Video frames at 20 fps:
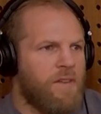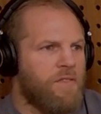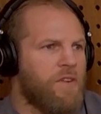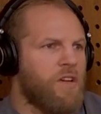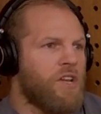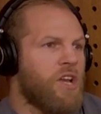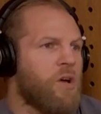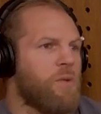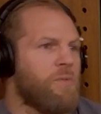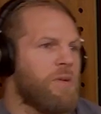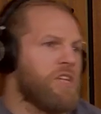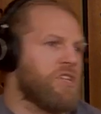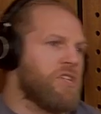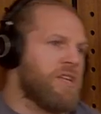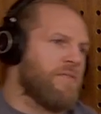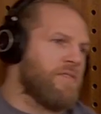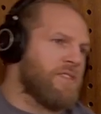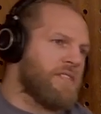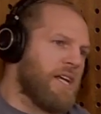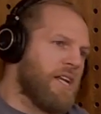whatever, and nobody should
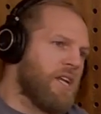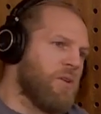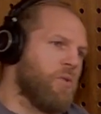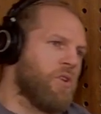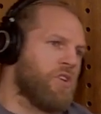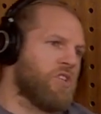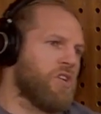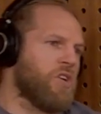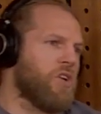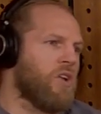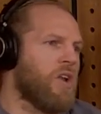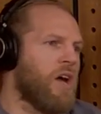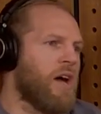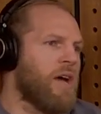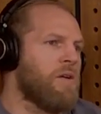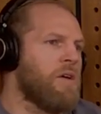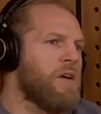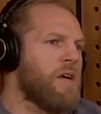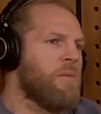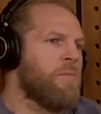ever tell you what you should look
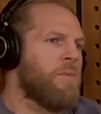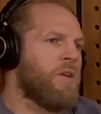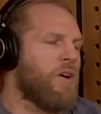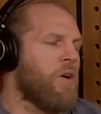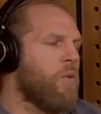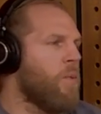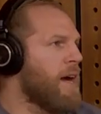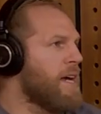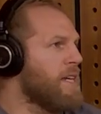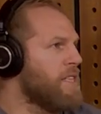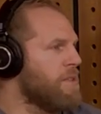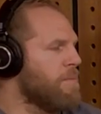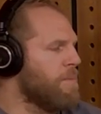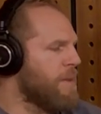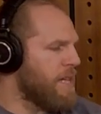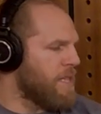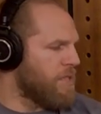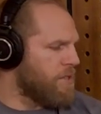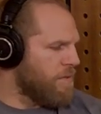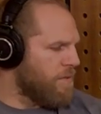like. But there are ways and
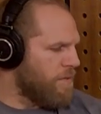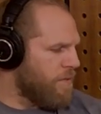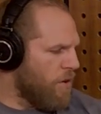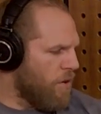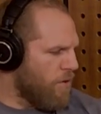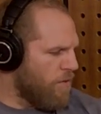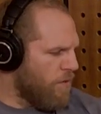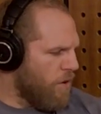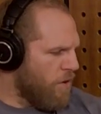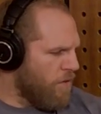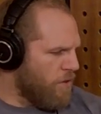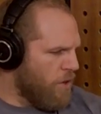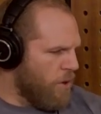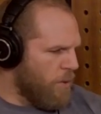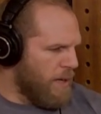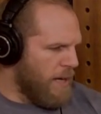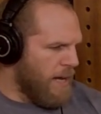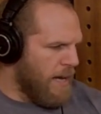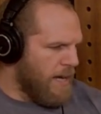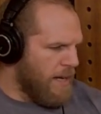means of
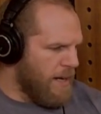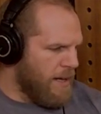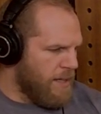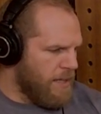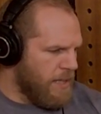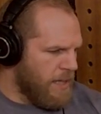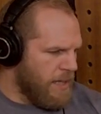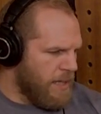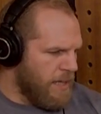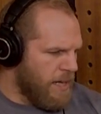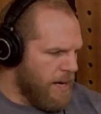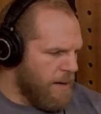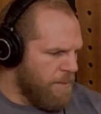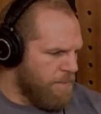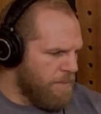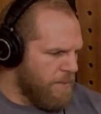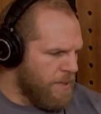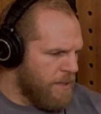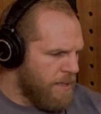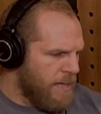doing it. And I think
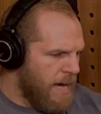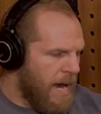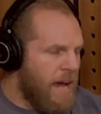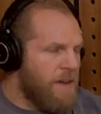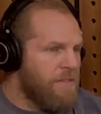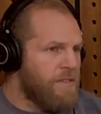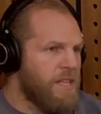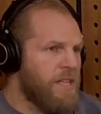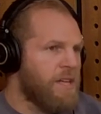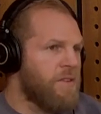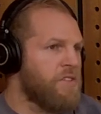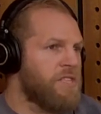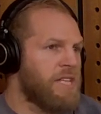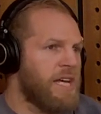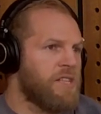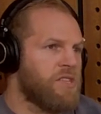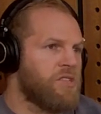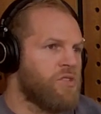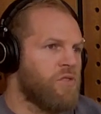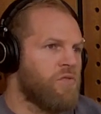everything you've
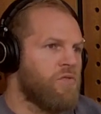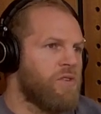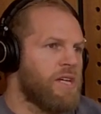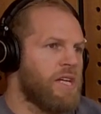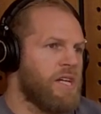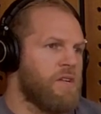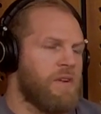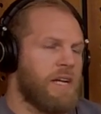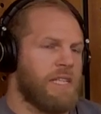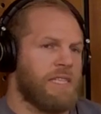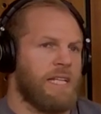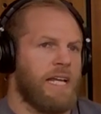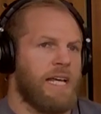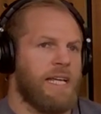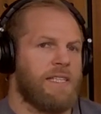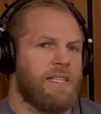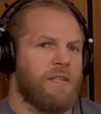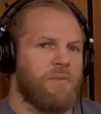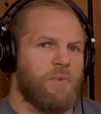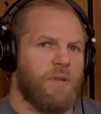said sort of really
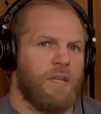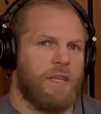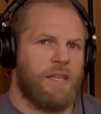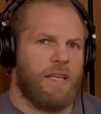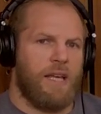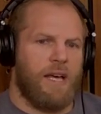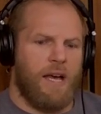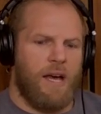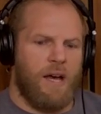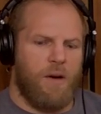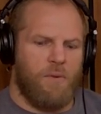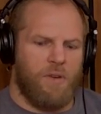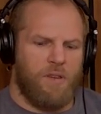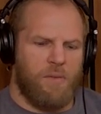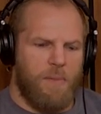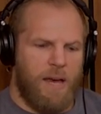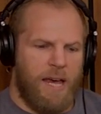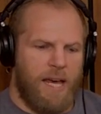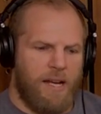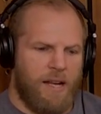resonated
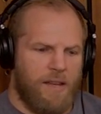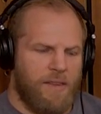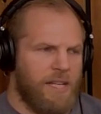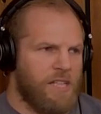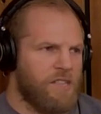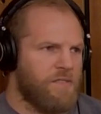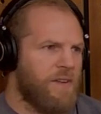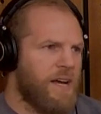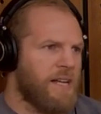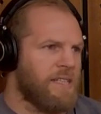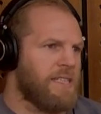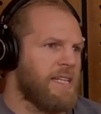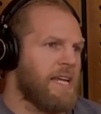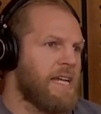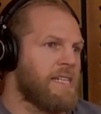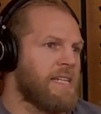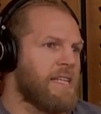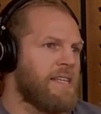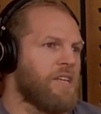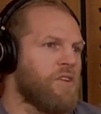with me. And I think it's
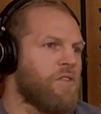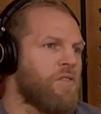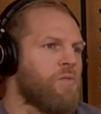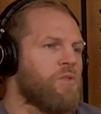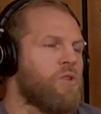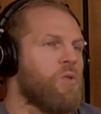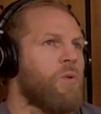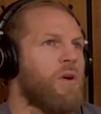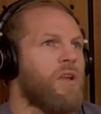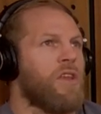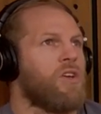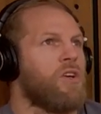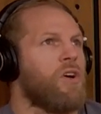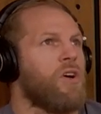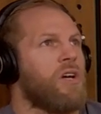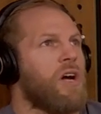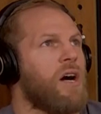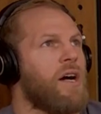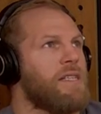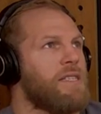fascinating. I think you're one of the
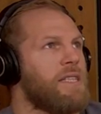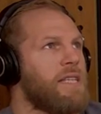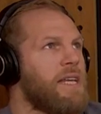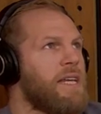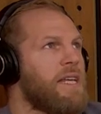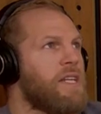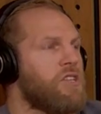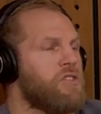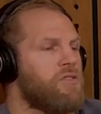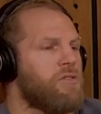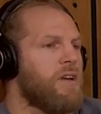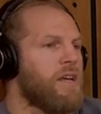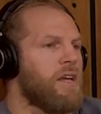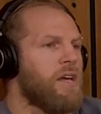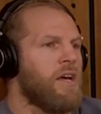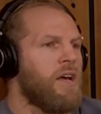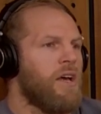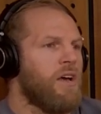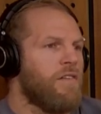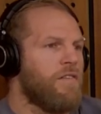good guys in the industry